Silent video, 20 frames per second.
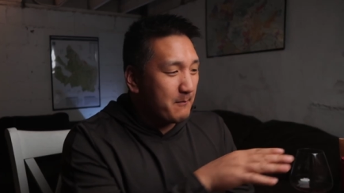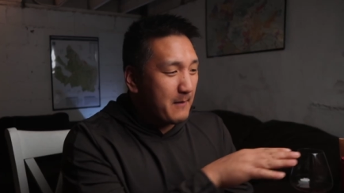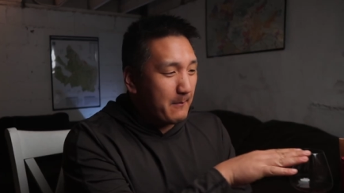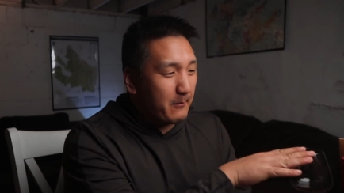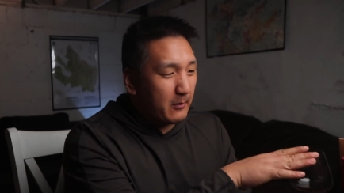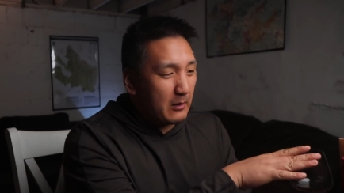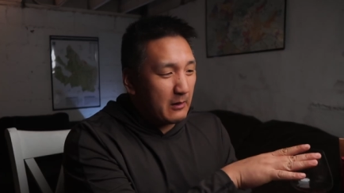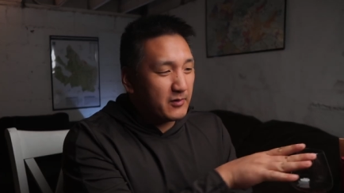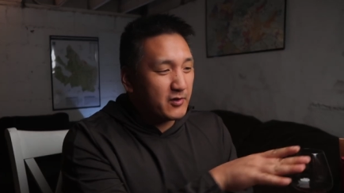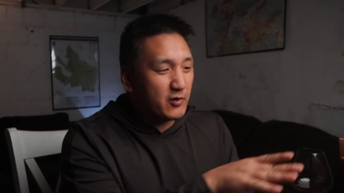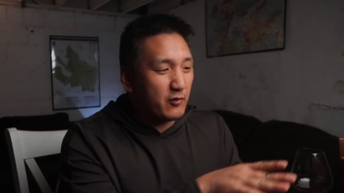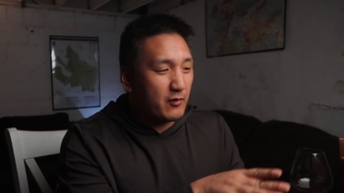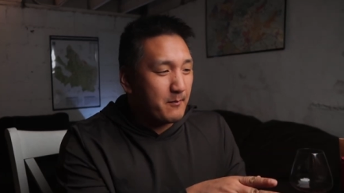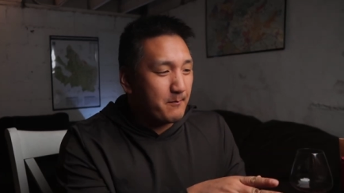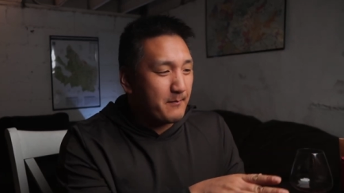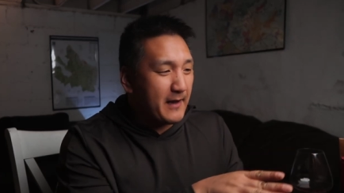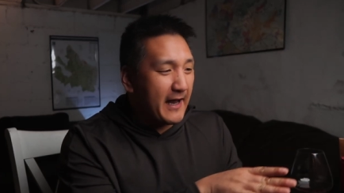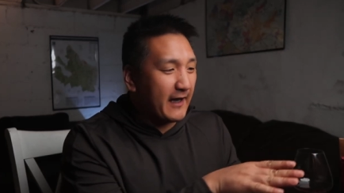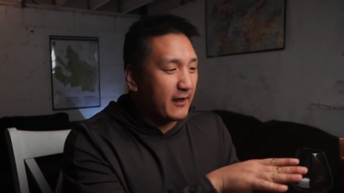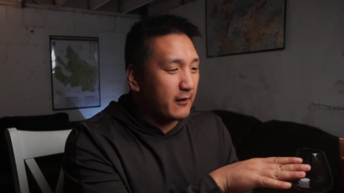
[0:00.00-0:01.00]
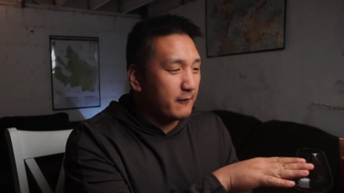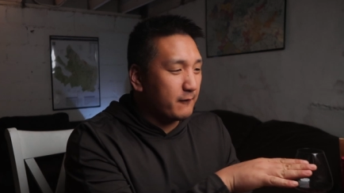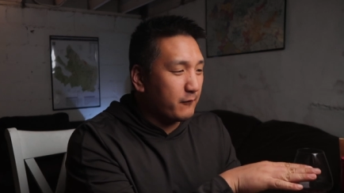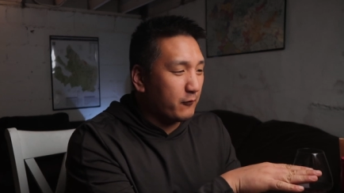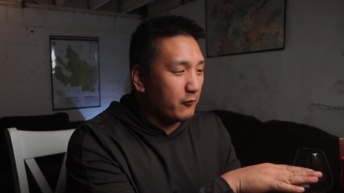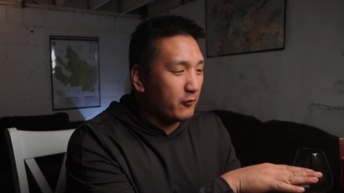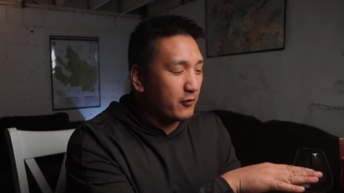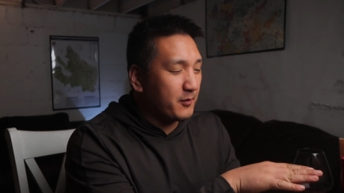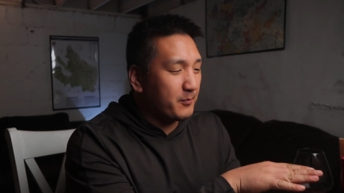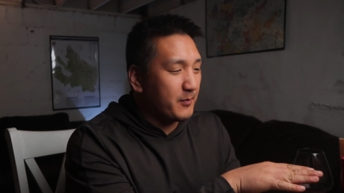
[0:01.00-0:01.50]
Remember, I was going back and
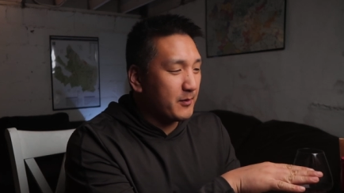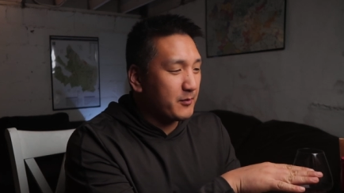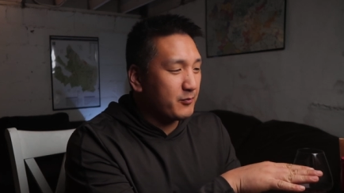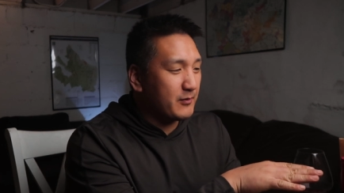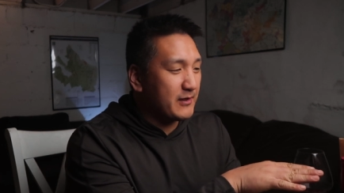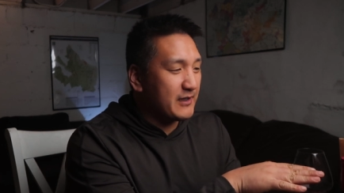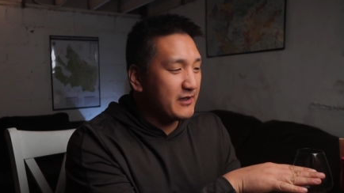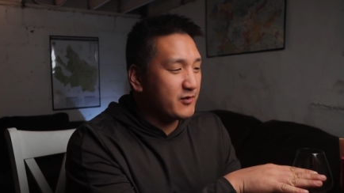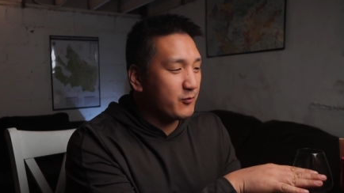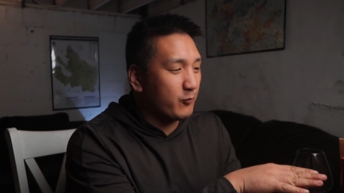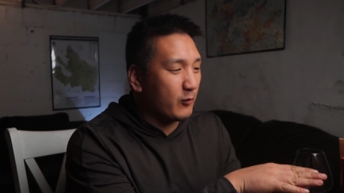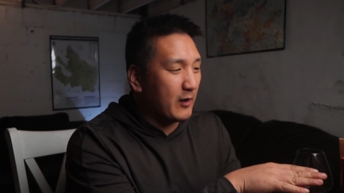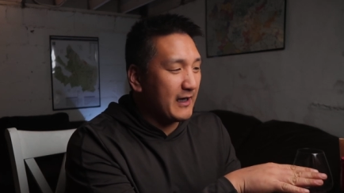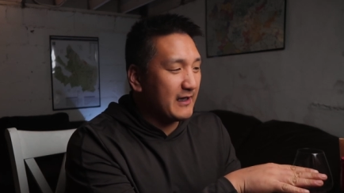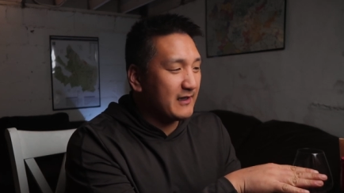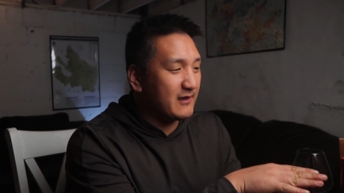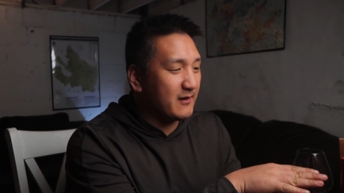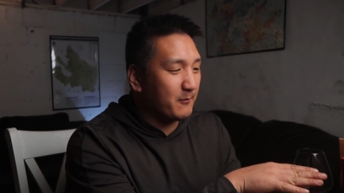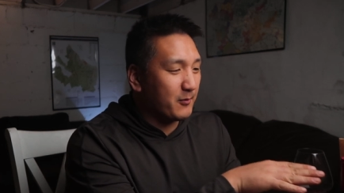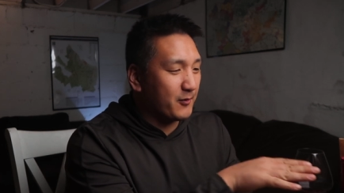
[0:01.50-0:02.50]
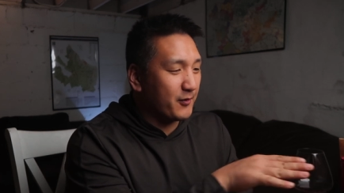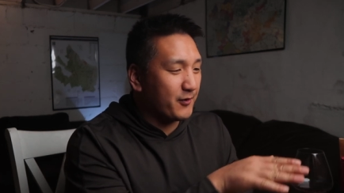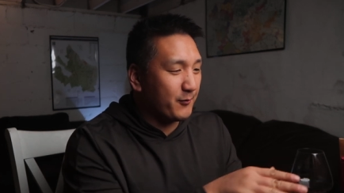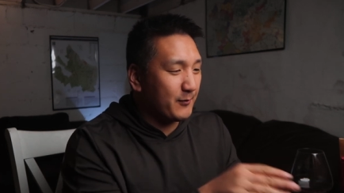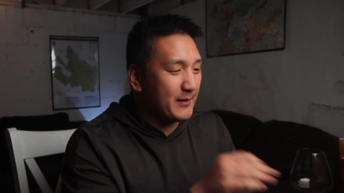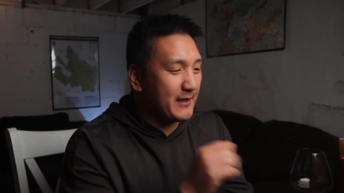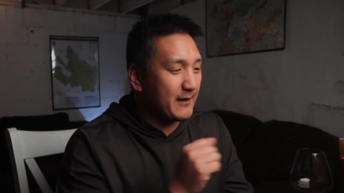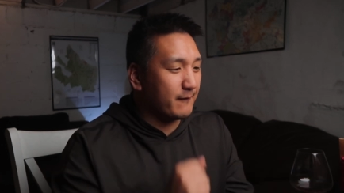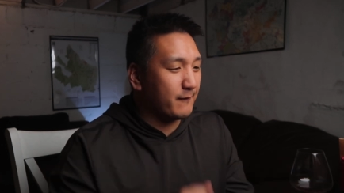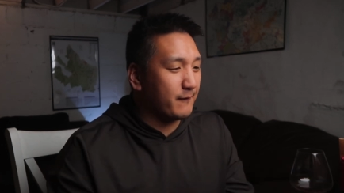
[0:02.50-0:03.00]
forth between wine number
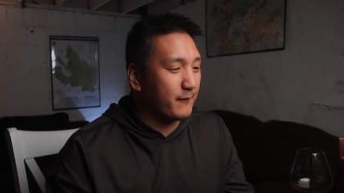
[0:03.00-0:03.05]
3 and